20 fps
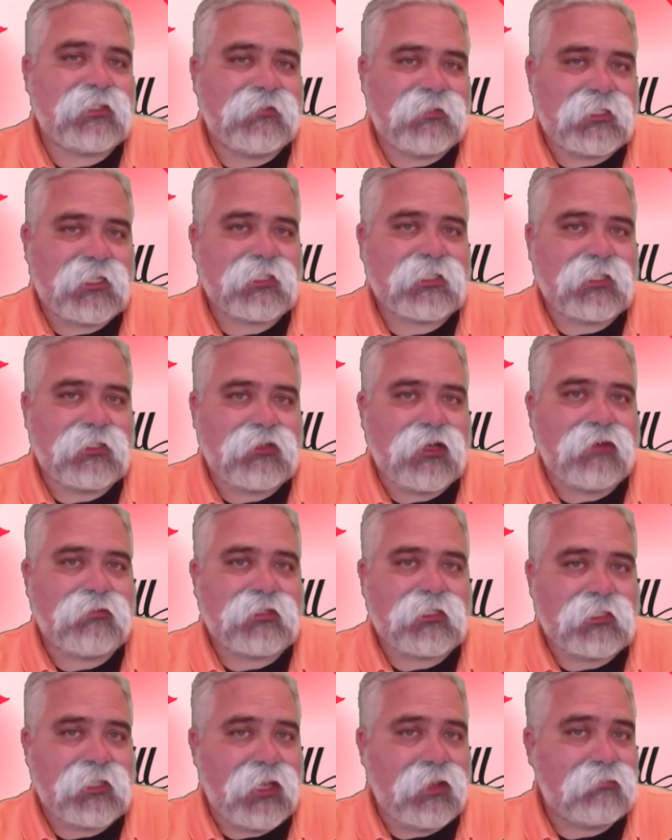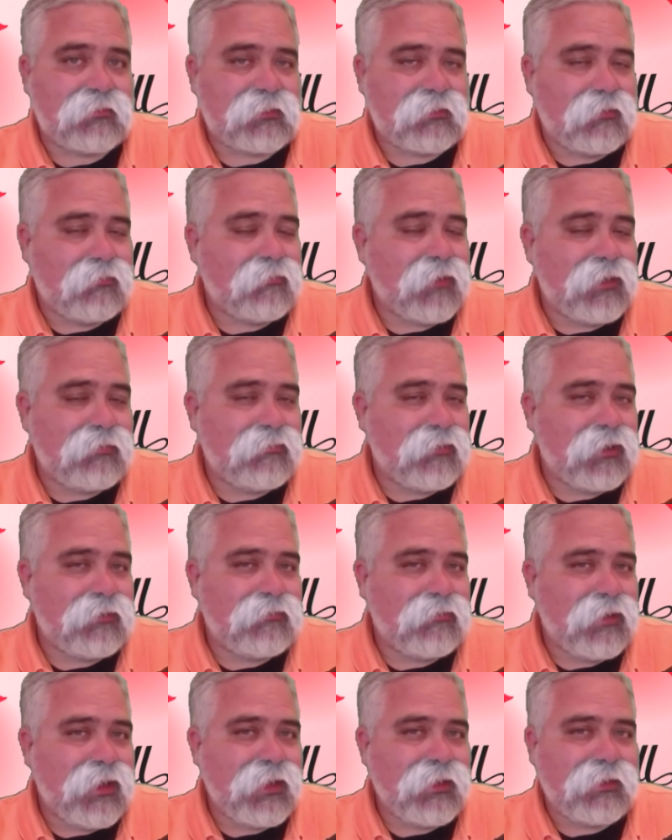of Justin Thomas James. What?
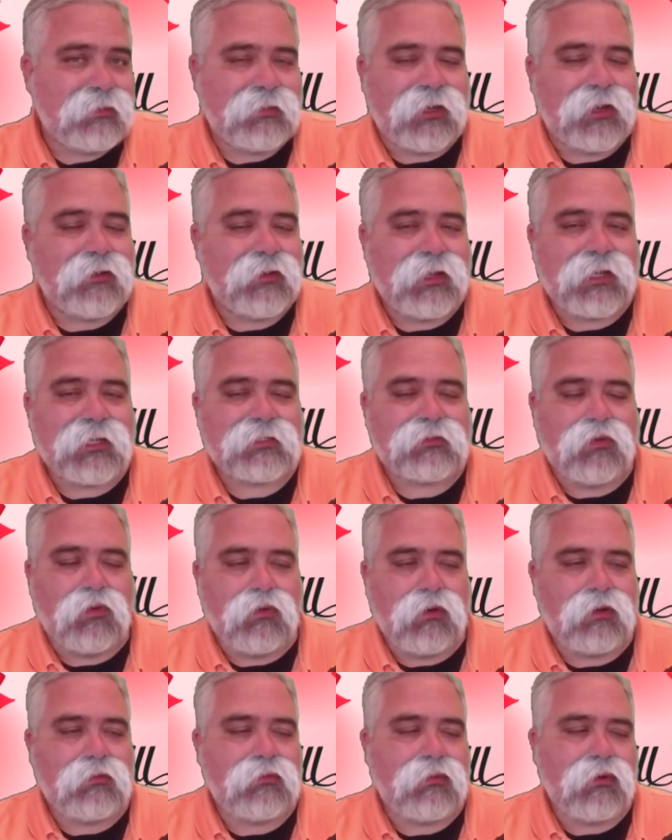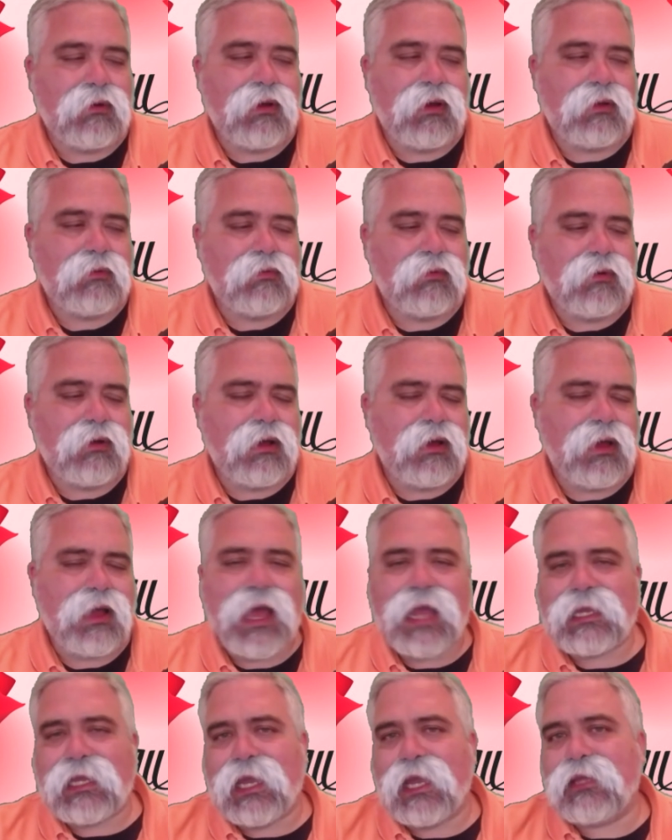You know, he does what?
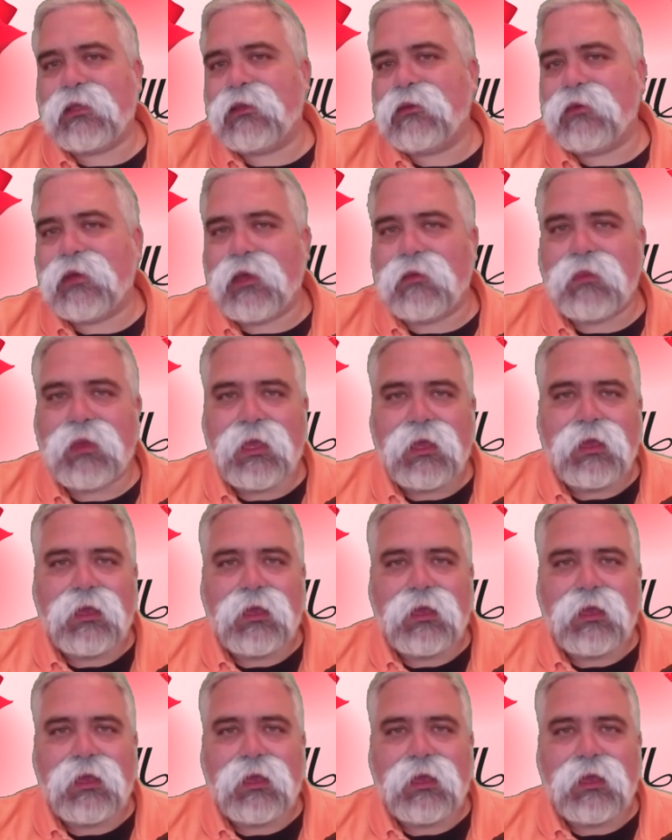I can't do him.